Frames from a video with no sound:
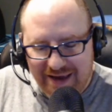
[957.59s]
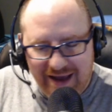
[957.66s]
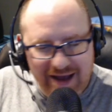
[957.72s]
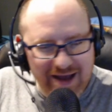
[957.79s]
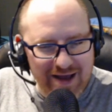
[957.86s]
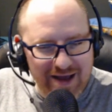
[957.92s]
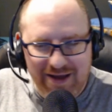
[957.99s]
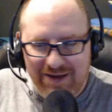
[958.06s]

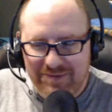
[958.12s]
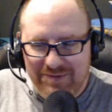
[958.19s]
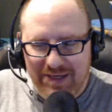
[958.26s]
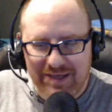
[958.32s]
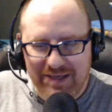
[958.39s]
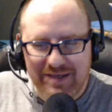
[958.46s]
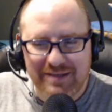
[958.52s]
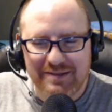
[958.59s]
Yeah, I
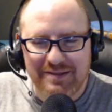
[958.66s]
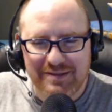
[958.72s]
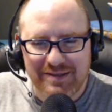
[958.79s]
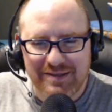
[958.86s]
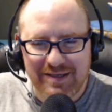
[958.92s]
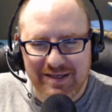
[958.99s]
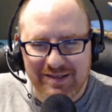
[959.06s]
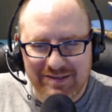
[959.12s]
mean
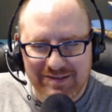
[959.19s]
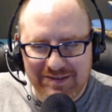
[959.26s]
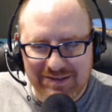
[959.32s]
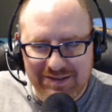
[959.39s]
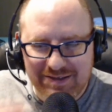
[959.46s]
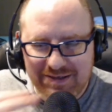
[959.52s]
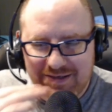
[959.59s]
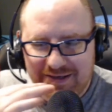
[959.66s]
it's
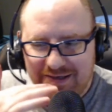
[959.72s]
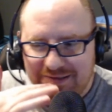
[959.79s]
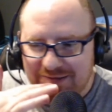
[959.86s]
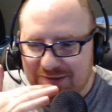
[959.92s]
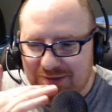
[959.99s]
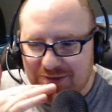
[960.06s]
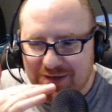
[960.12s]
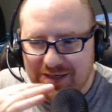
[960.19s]
it's
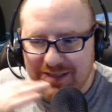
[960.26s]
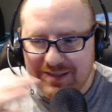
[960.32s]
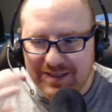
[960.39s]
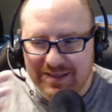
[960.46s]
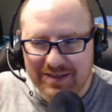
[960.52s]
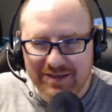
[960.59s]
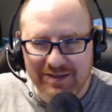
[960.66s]
it's crazy